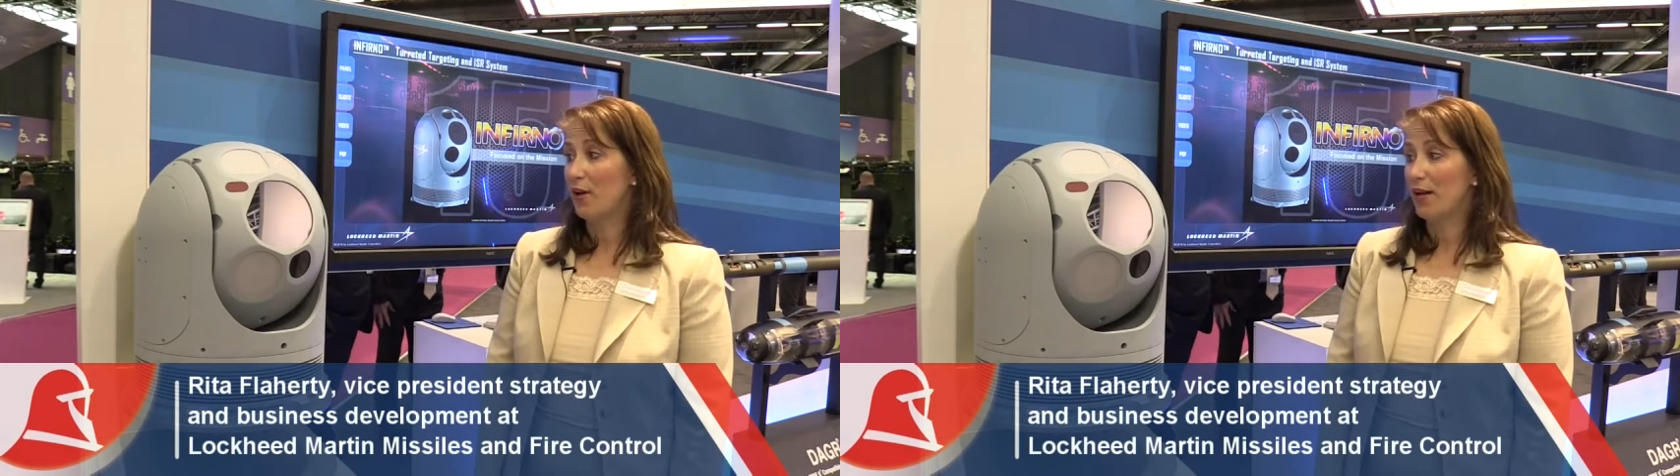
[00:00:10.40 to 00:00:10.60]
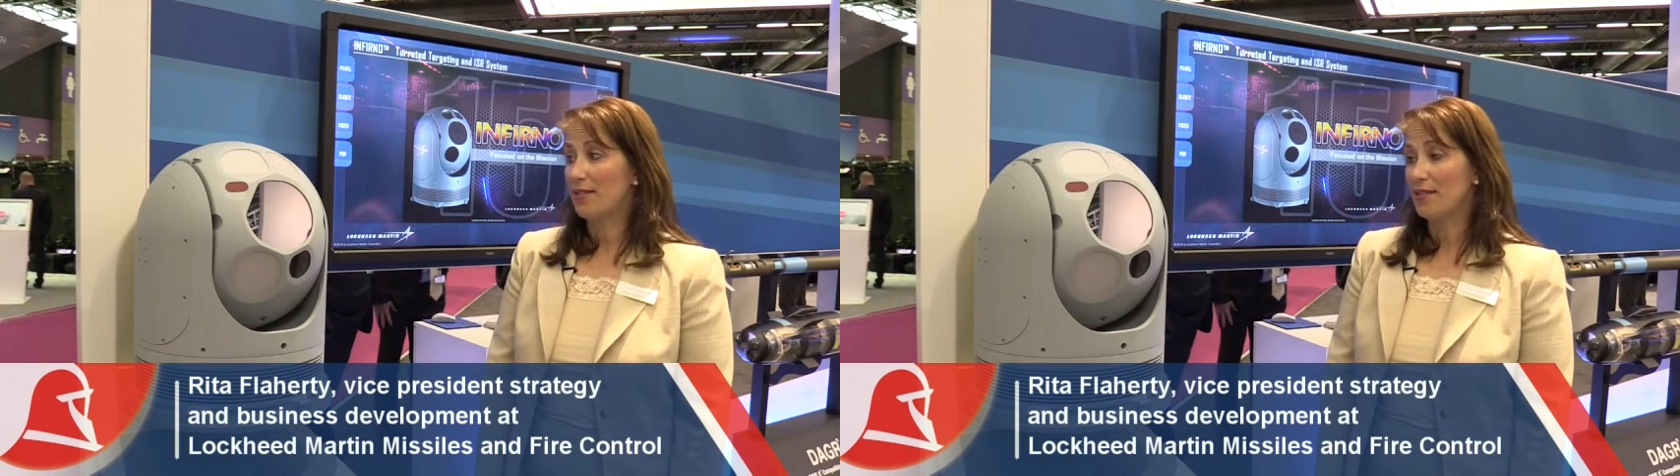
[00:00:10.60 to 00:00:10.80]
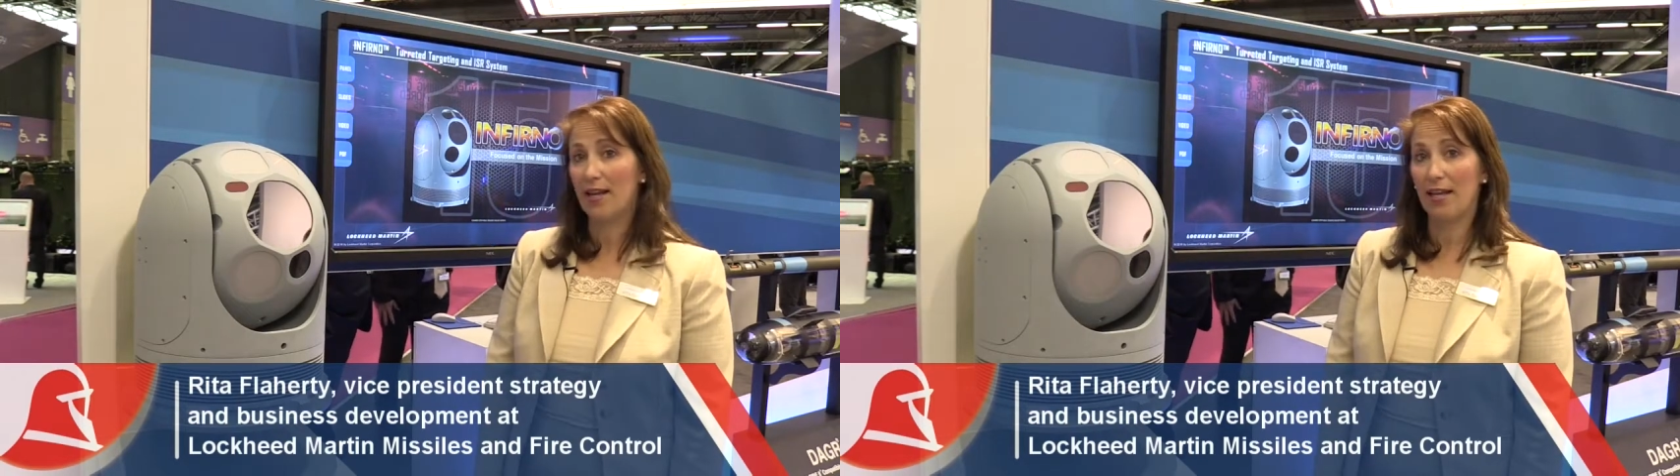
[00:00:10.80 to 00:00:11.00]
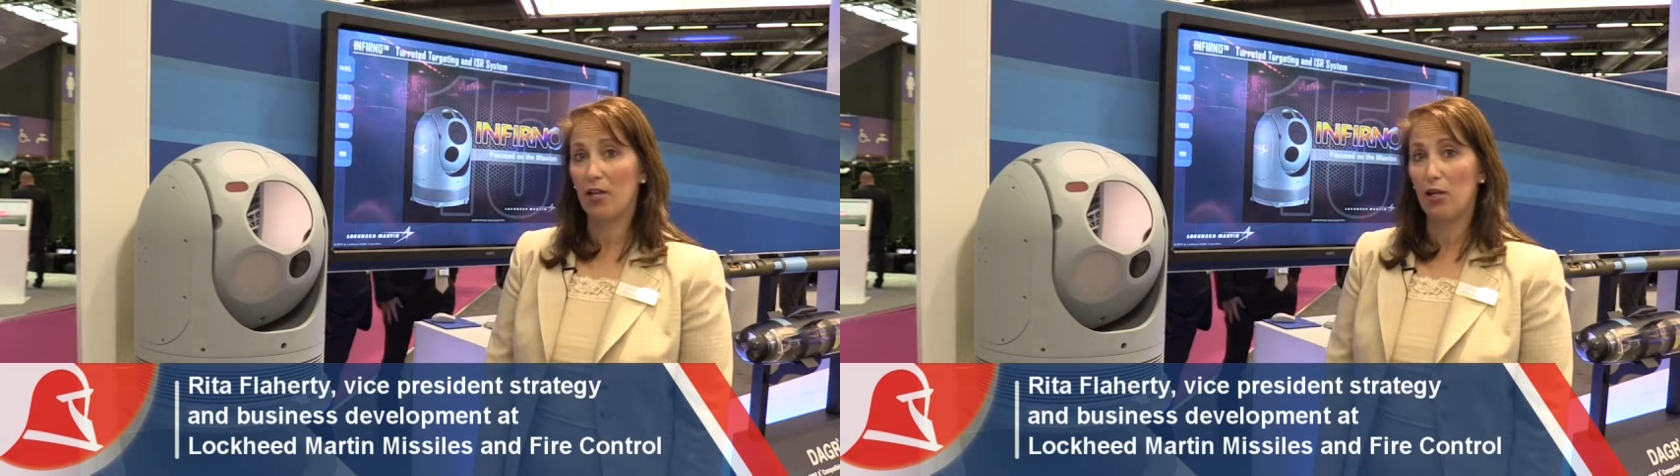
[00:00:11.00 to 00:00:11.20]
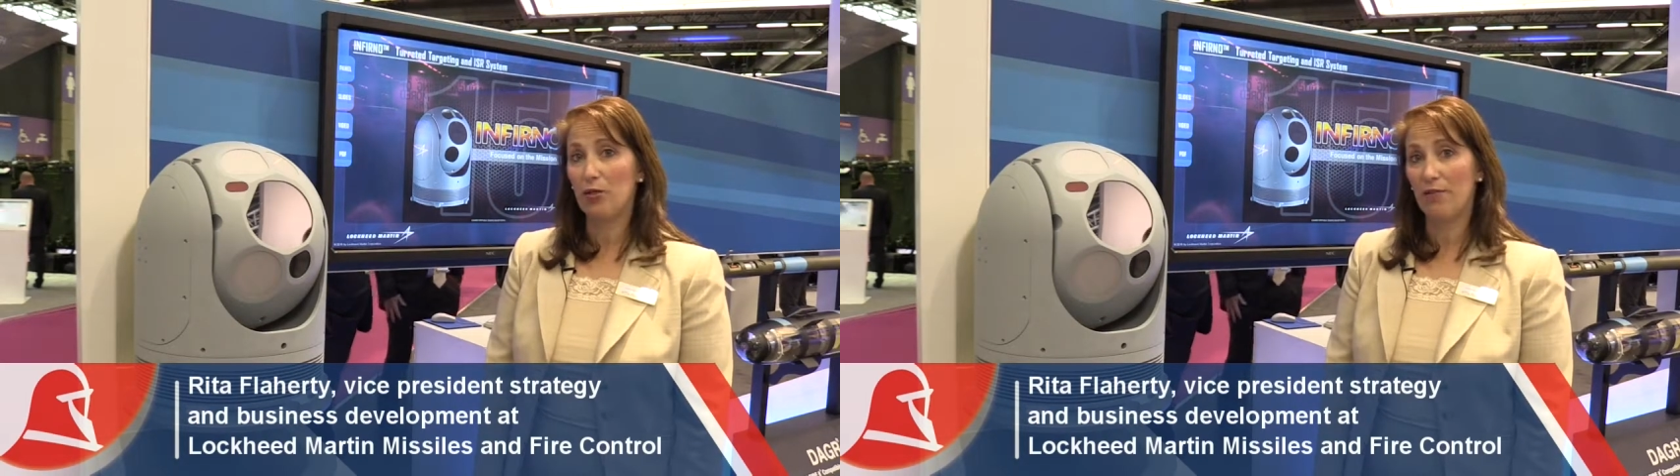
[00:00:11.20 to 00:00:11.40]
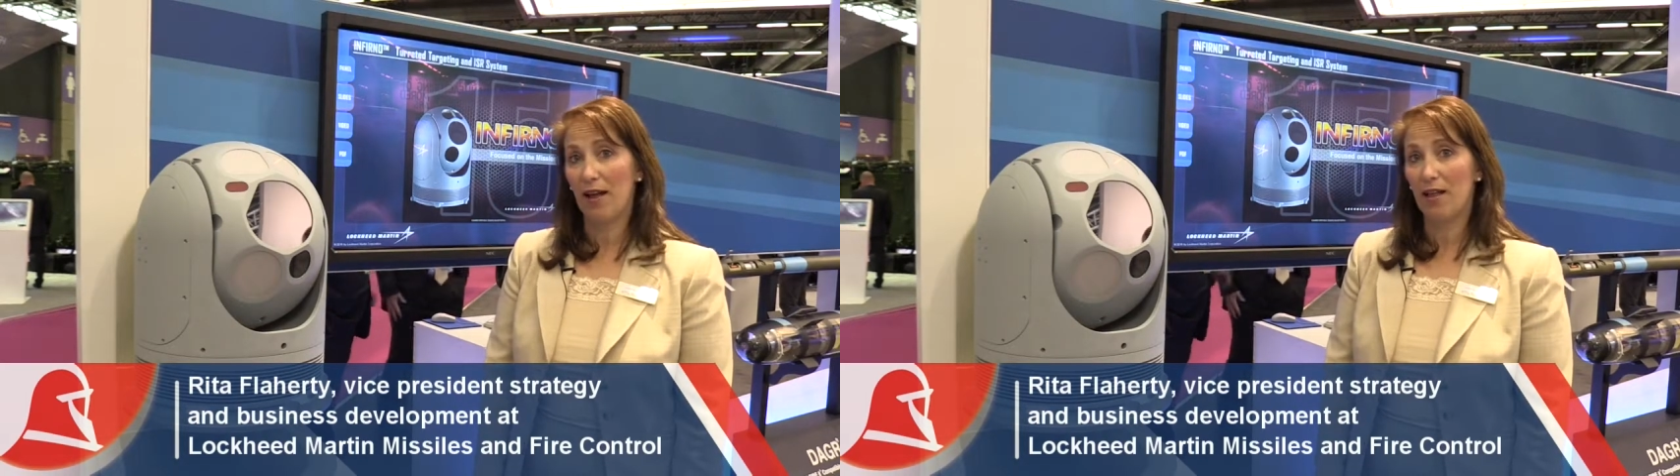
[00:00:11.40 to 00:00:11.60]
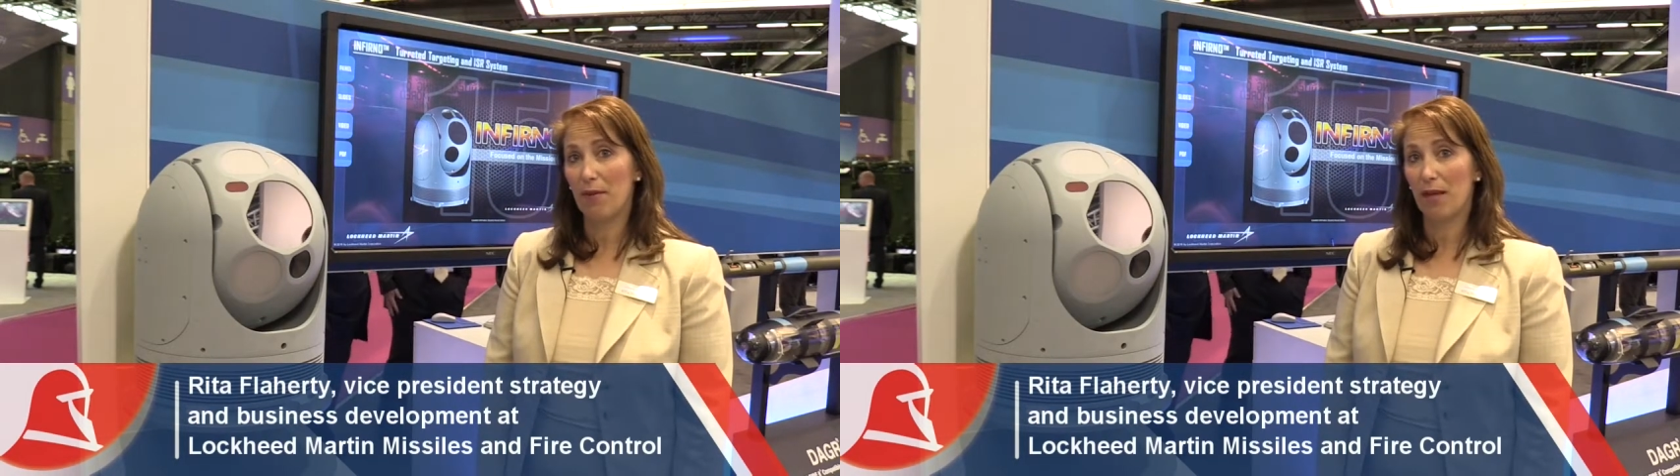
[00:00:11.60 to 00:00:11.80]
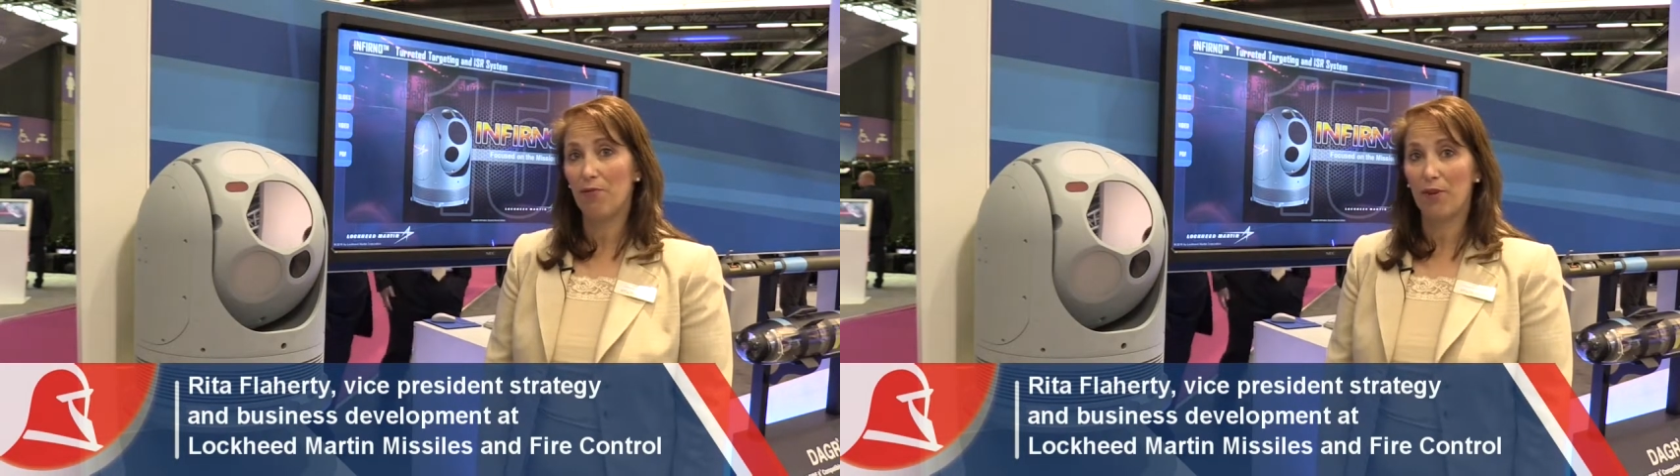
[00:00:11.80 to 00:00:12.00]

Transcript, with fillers: a very exciting new development